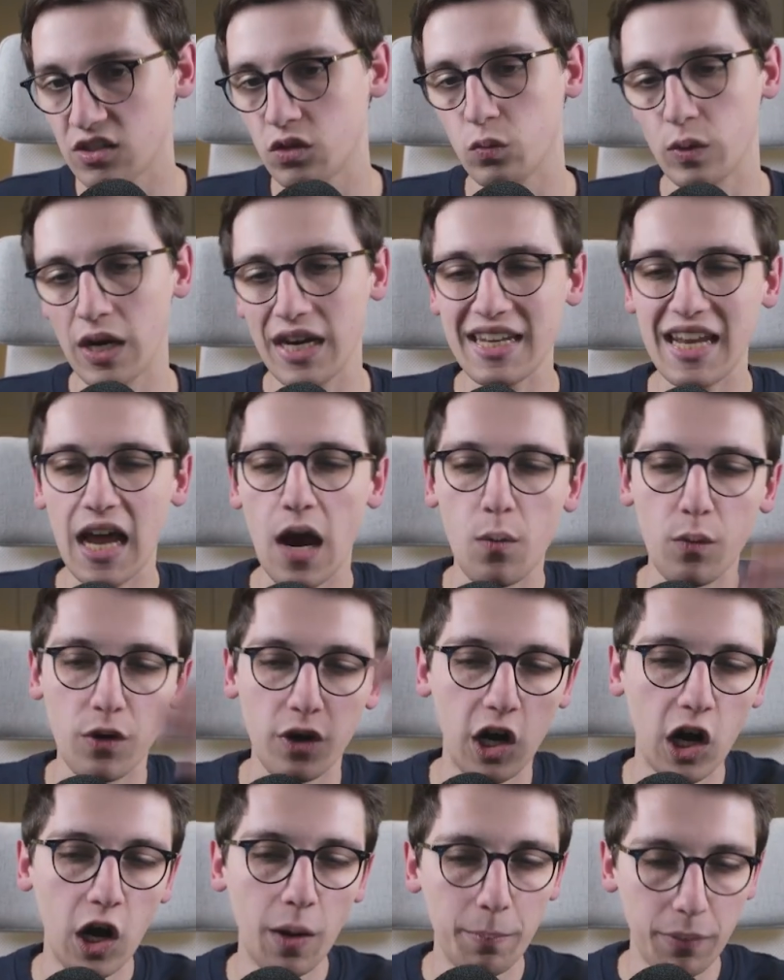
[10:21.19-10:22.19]
Right now we're
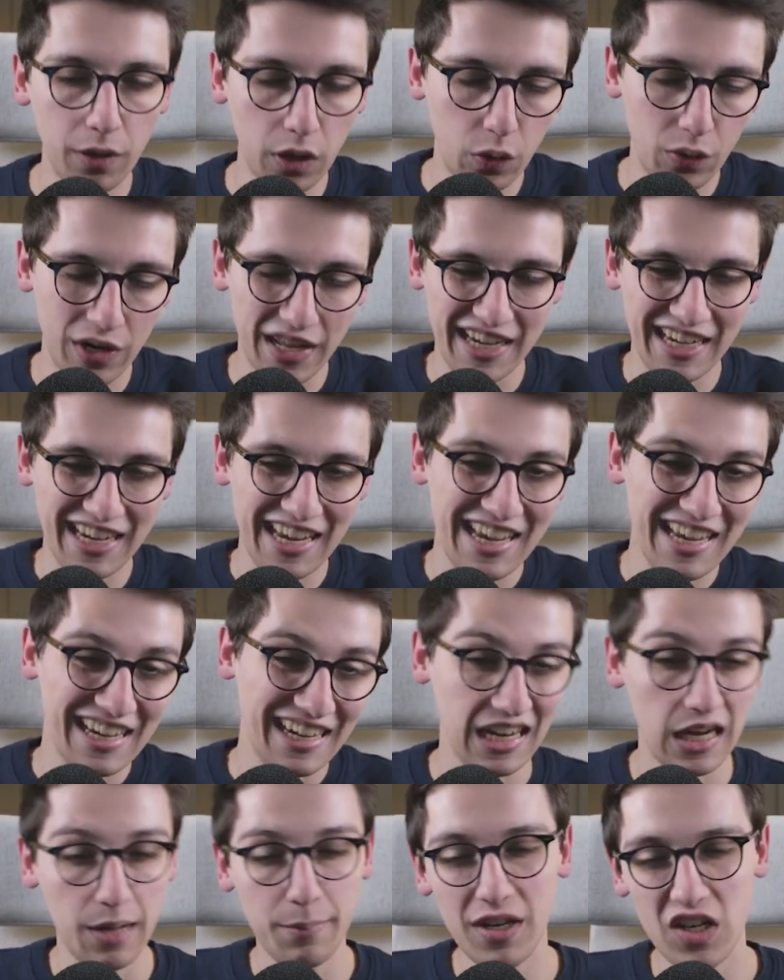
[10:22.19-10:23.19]
uploading
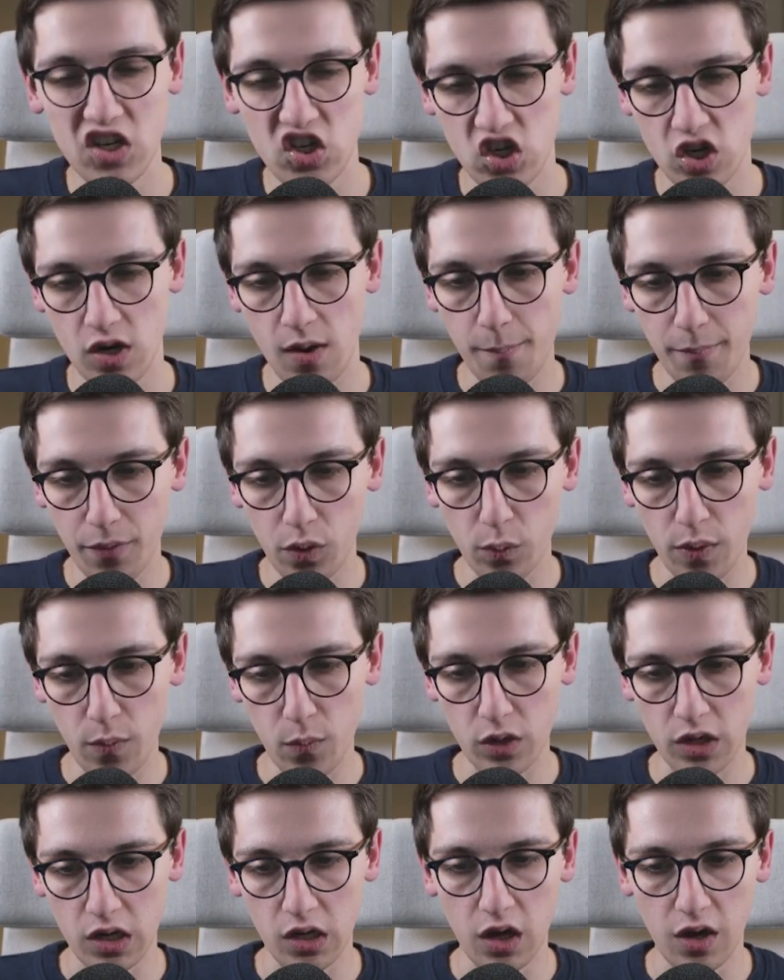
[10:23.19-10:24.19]
an image, but we
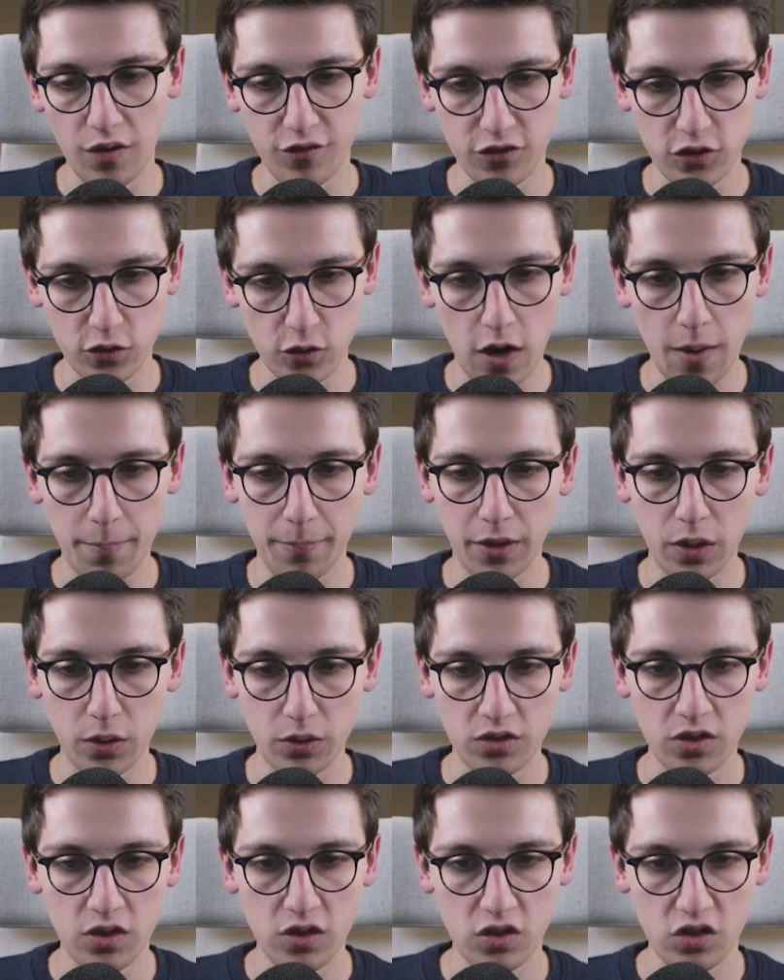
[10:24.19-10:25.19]
would love to
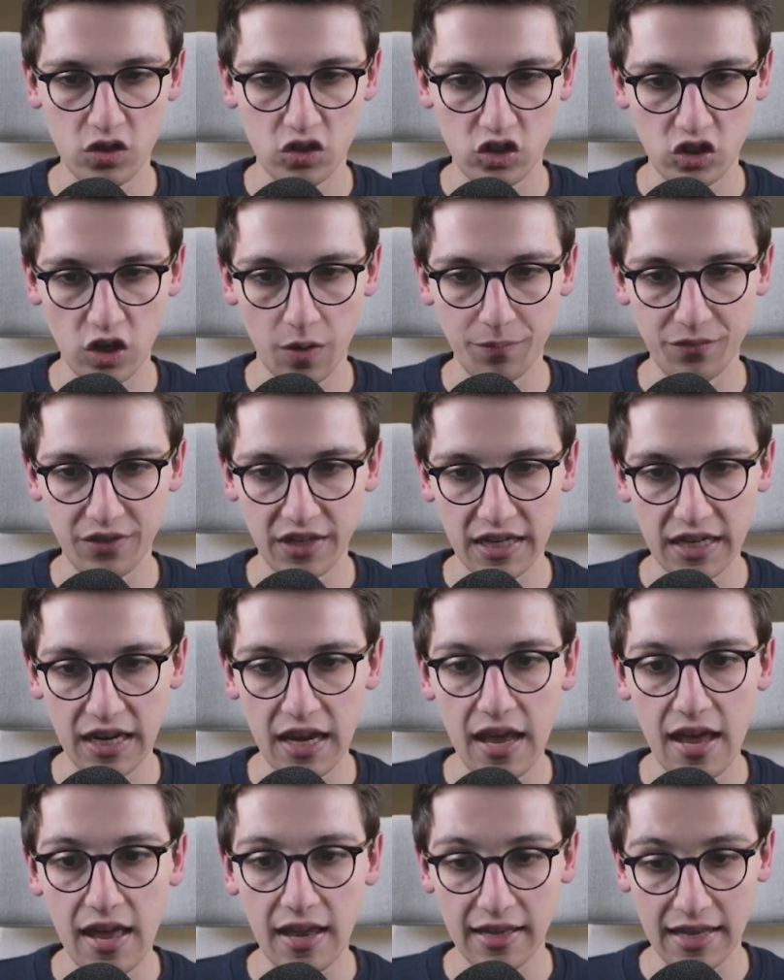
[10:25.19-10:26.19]
upload something
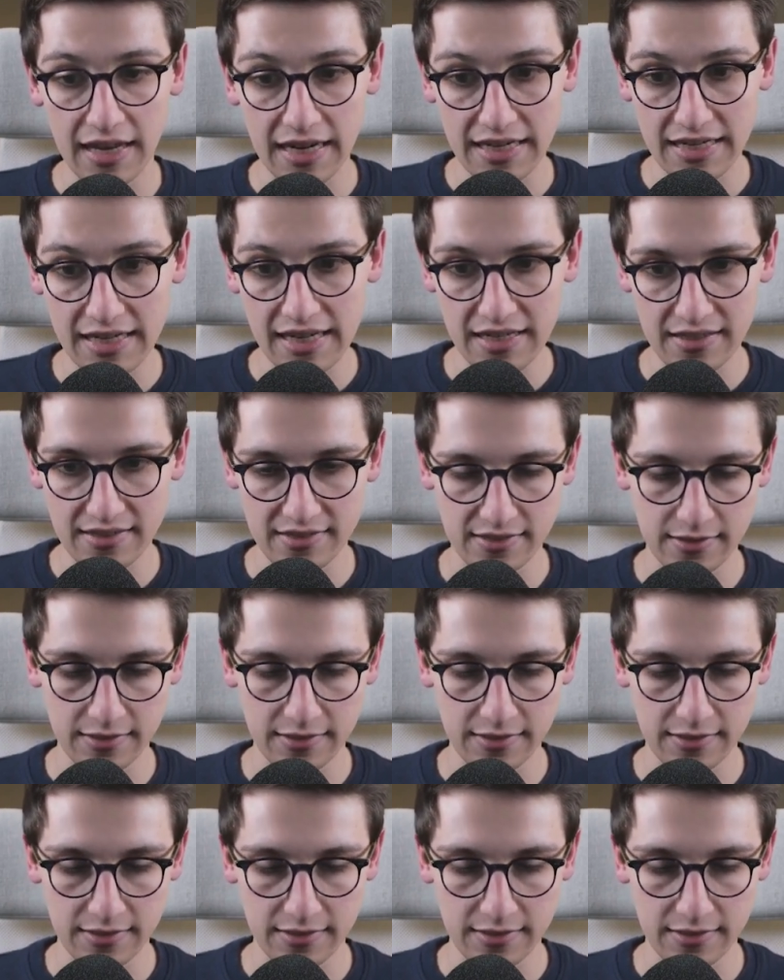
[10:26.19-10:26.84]
like this.